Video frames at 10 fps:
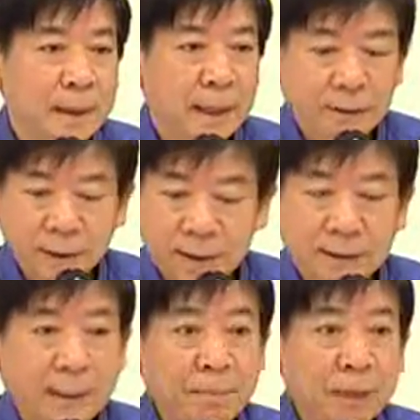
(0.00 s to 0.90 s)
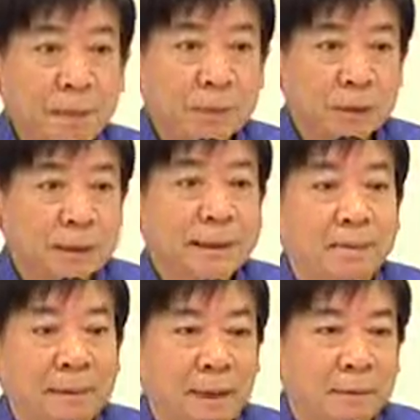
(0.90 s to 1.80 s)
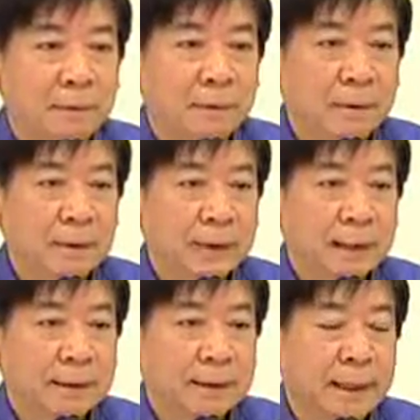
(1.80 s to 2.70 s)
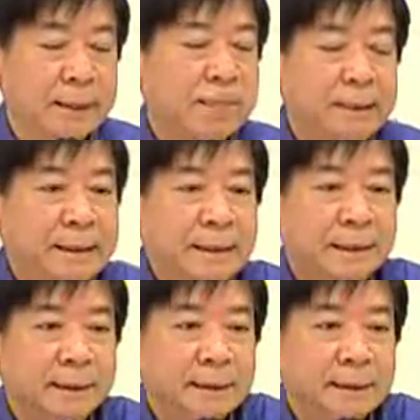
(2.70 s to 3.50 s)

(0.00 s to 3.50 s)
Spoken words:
and you can step up or step down as per need.